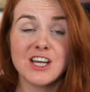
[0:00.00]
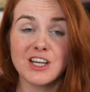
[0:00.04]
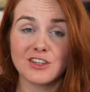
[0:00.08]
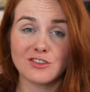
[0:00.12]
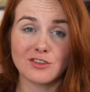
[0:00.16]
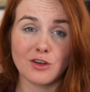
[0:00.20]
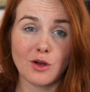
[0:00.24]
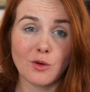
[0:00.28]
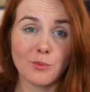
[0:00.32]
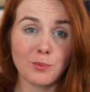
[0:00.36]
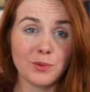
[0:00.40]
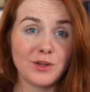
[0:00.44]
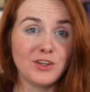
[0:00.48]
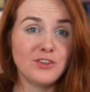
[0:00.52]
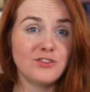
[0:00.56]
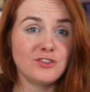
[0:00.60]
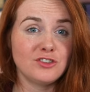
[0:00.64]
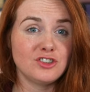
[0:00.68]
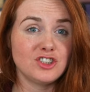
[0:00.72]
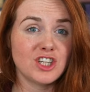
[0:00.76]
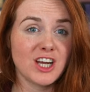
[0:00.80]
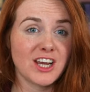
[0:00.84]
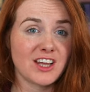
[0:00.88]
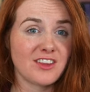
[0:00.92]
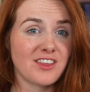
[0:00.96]
so please do
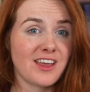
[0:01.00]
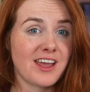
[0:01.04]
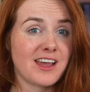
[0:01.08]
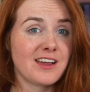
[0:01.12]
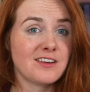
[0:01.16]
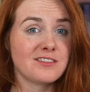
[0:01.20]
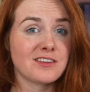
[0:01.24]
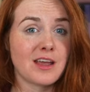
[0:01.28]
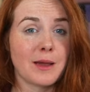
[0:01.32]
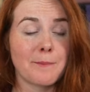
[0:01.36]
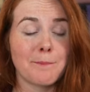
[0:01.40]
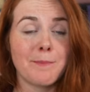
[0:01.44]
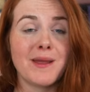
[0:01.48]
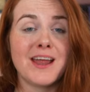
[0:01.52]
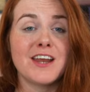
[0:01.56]
check that out at